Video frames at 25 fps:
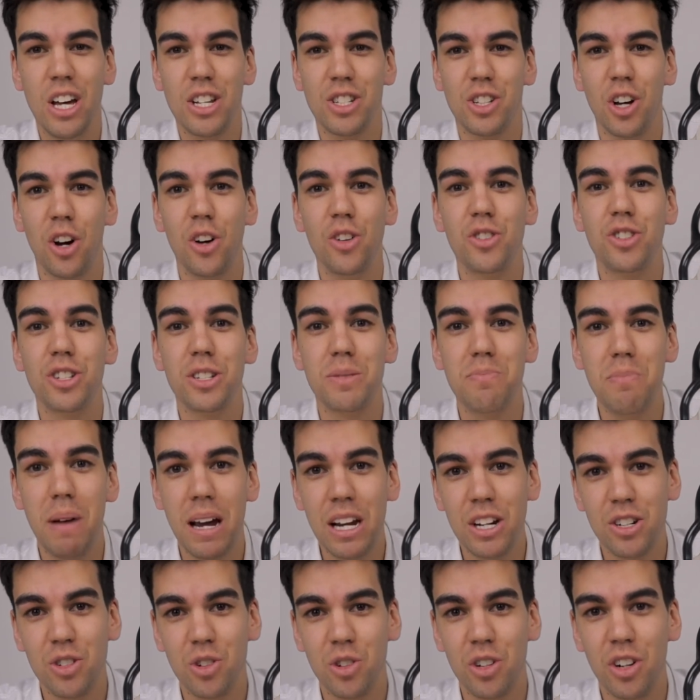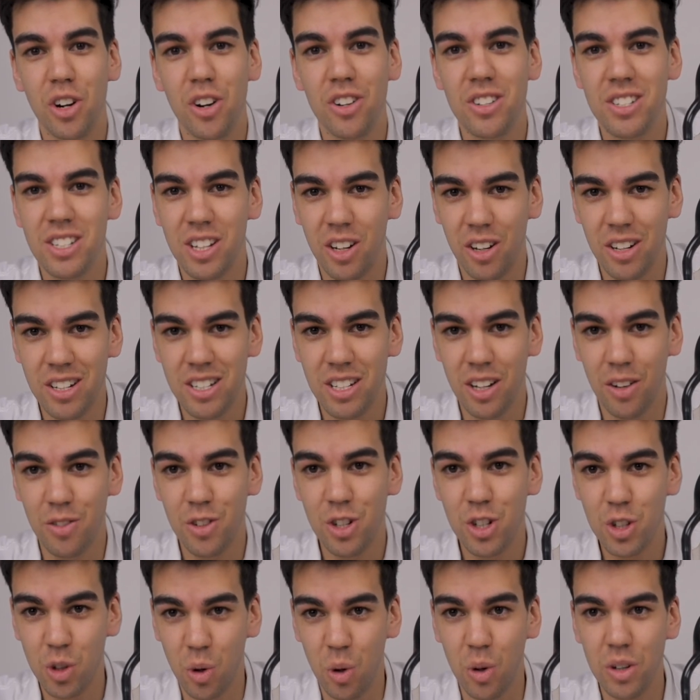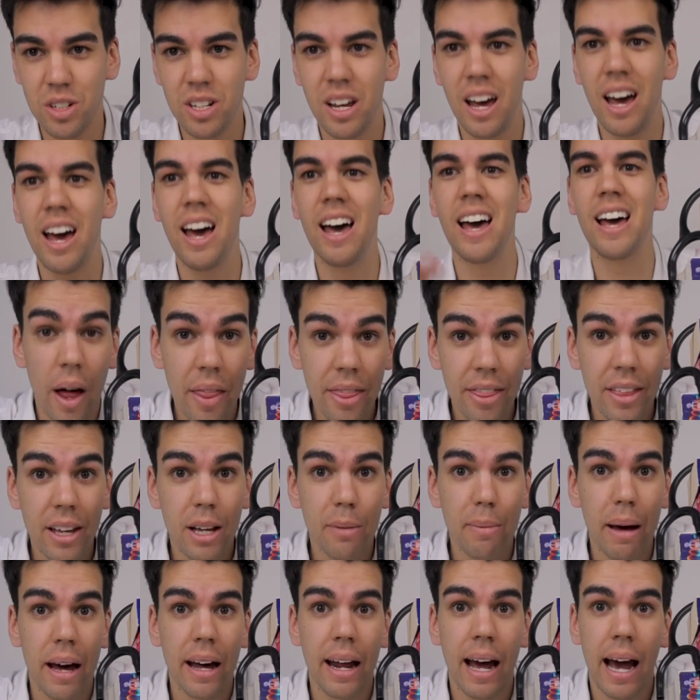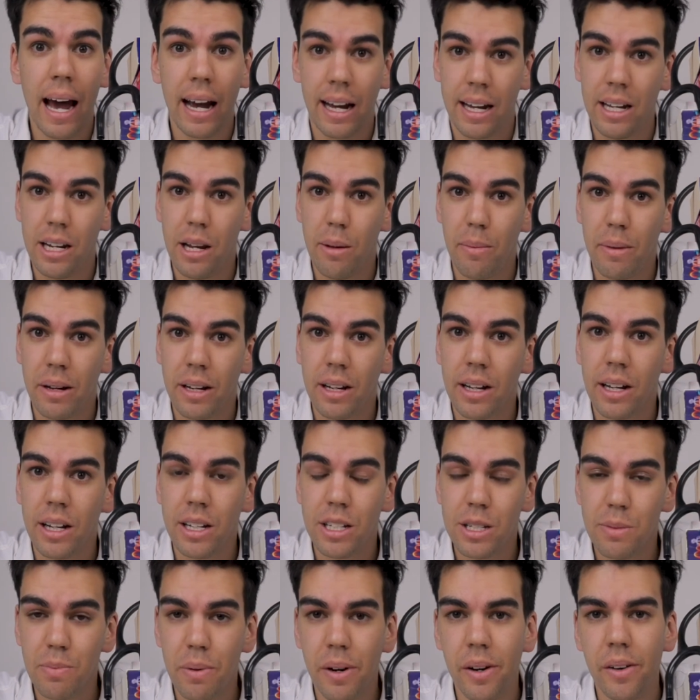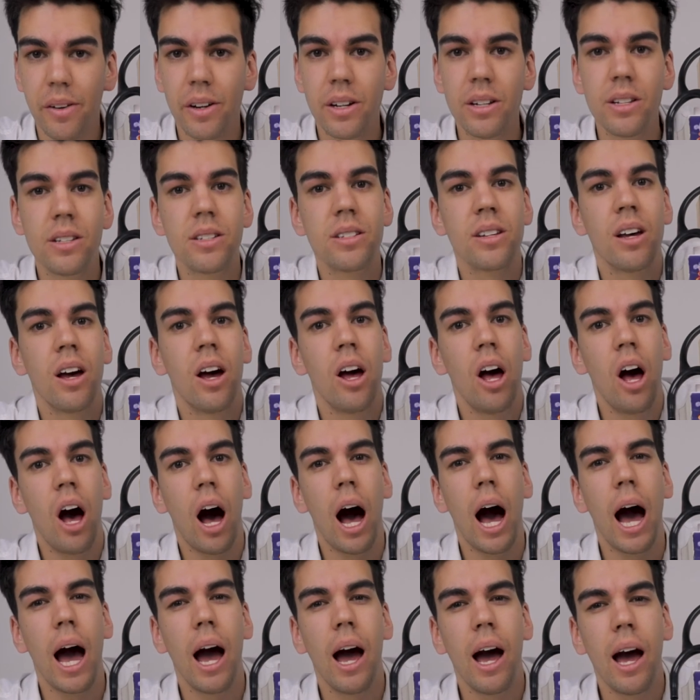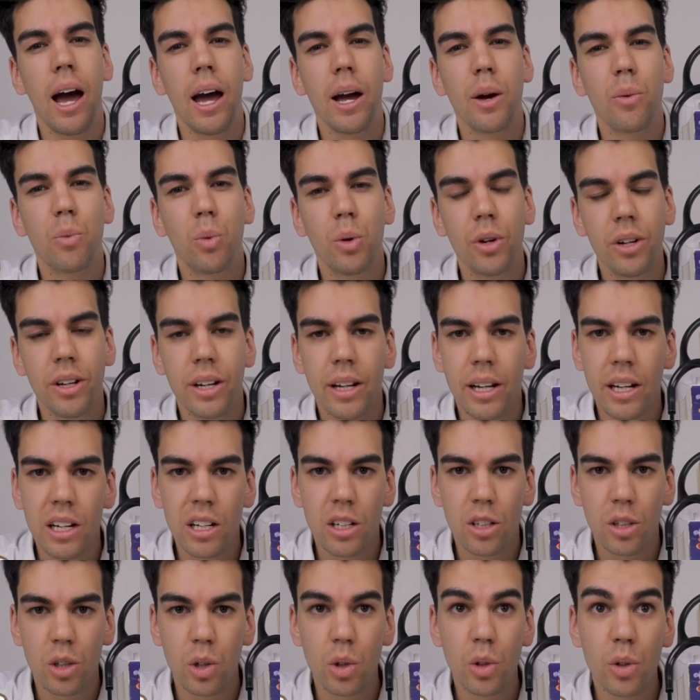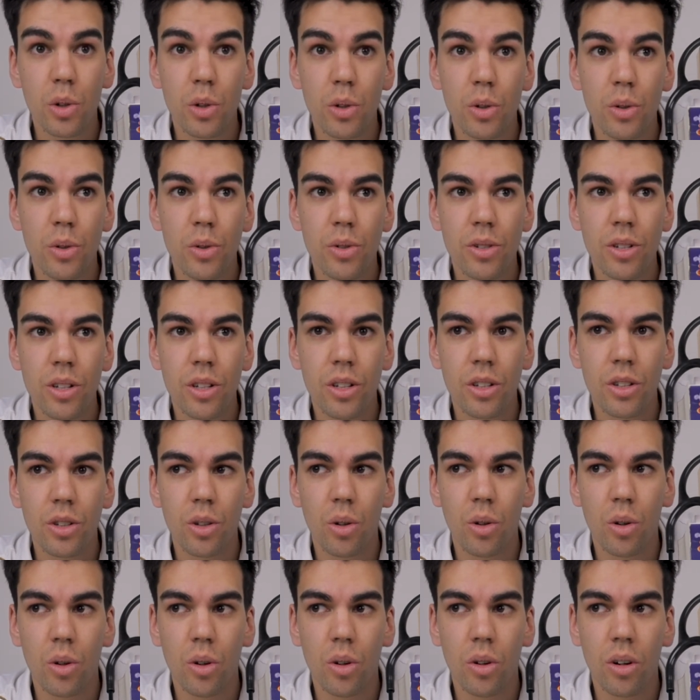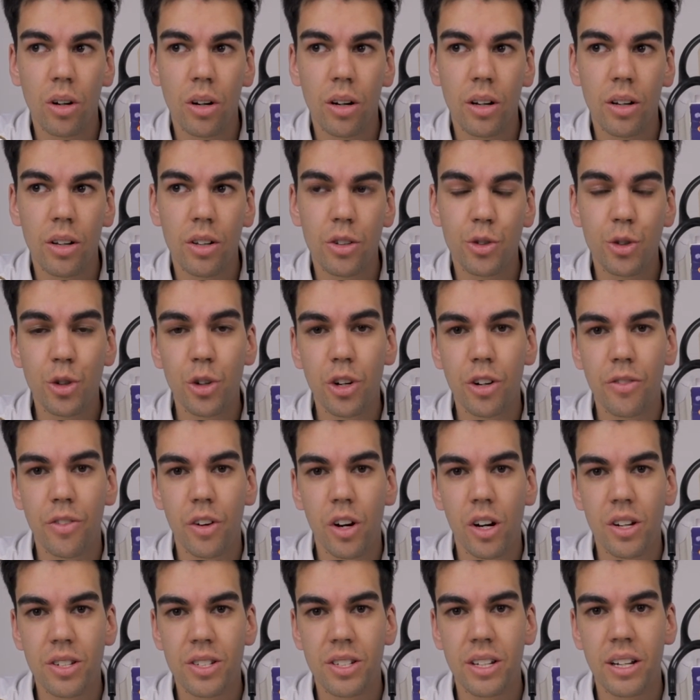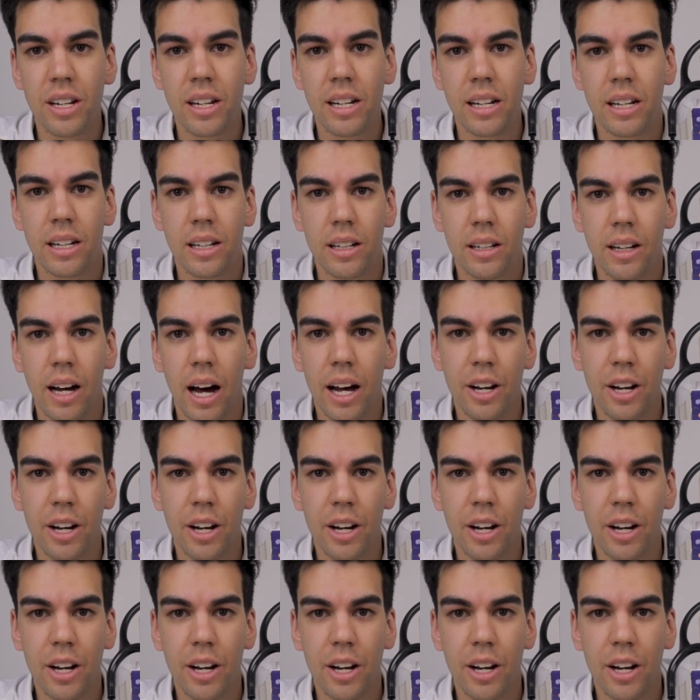So just make sure you don't sell yourself short. One thing about academic experience, I wouldn't include your university